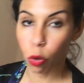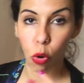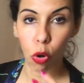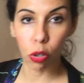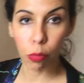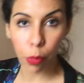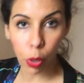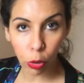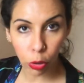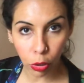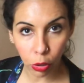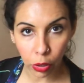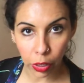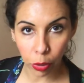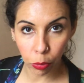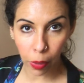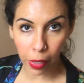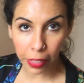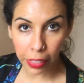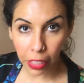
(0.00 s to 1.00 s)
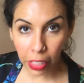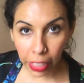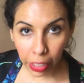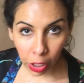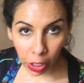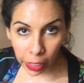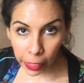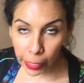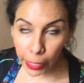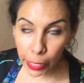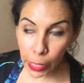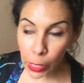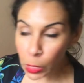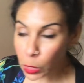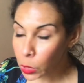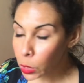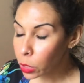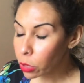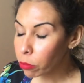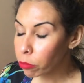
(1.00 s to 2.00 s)
hormonal
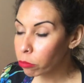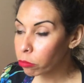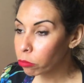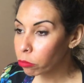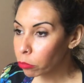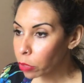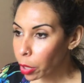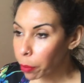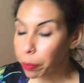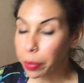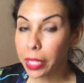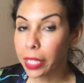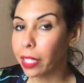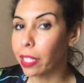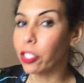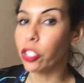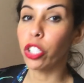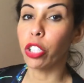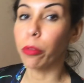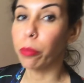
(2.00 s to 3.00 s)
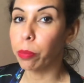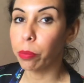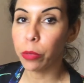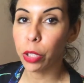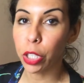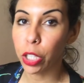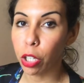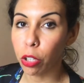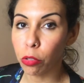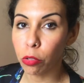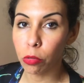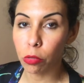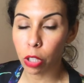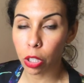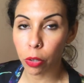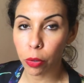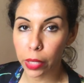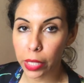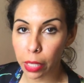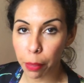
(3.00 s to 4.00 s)
irregularities, because you're
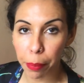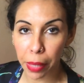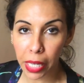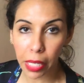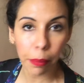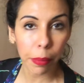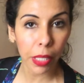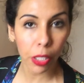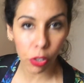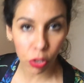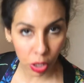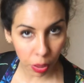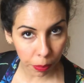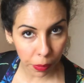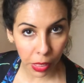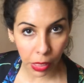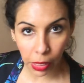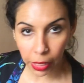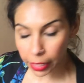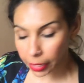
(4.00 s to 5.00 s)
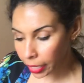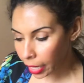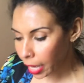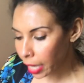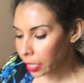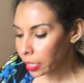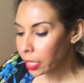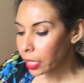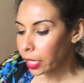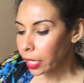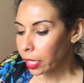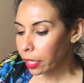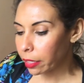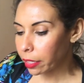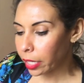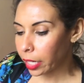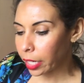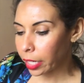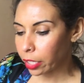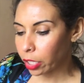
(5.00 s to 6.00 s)
growing a baby or something like that,
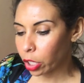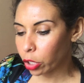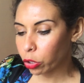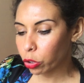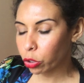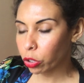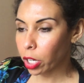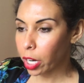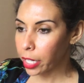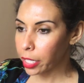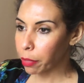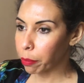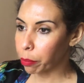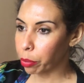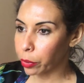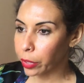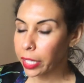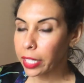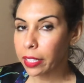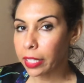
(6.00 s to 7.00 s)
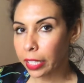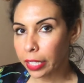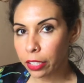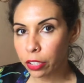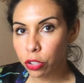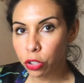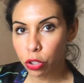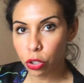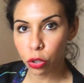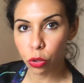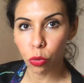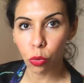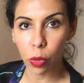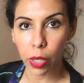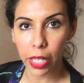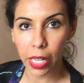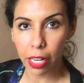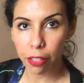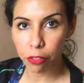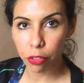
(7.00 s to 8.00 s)
then try to breathe into
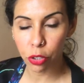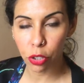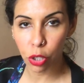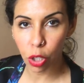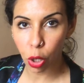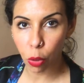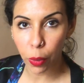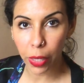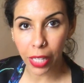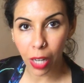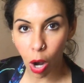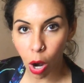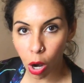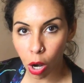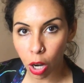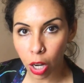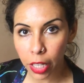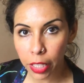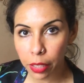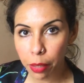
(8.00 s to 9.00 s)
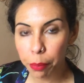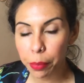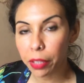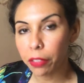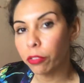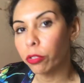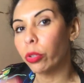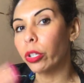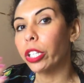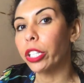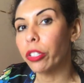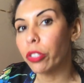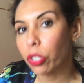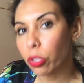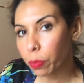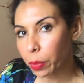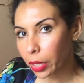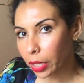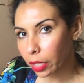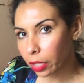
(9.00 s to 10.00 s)
whatever's going on before you
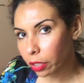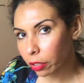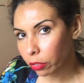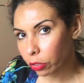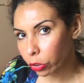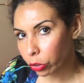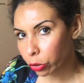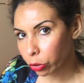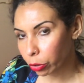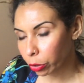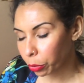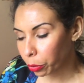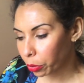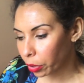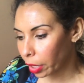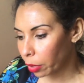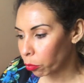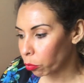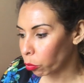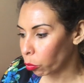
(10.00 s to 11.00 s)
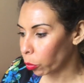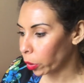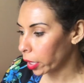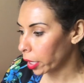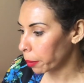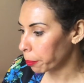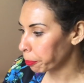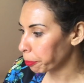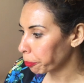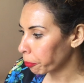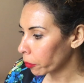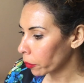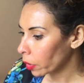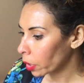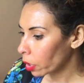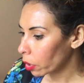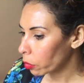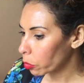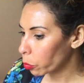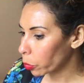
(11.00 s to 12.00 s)
speak your truth. And when
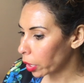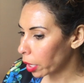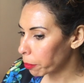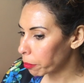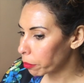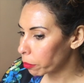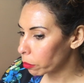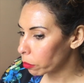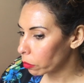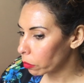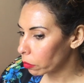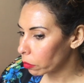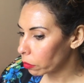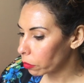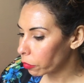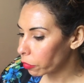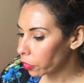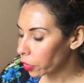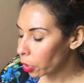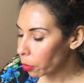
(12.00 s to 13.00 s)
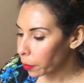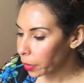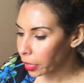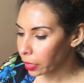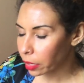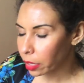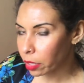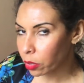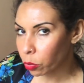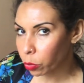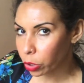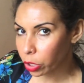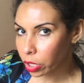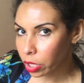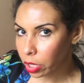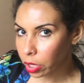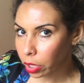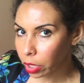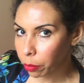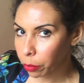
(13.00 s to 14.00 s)
I'm filming this, we're
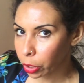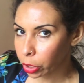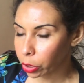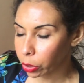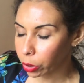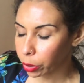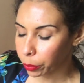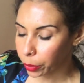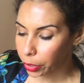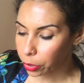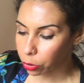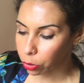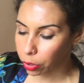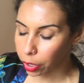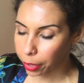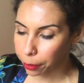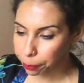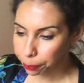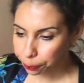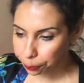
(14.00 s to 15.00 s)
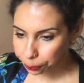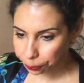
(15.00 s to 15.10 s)
still in Mercury retrograde.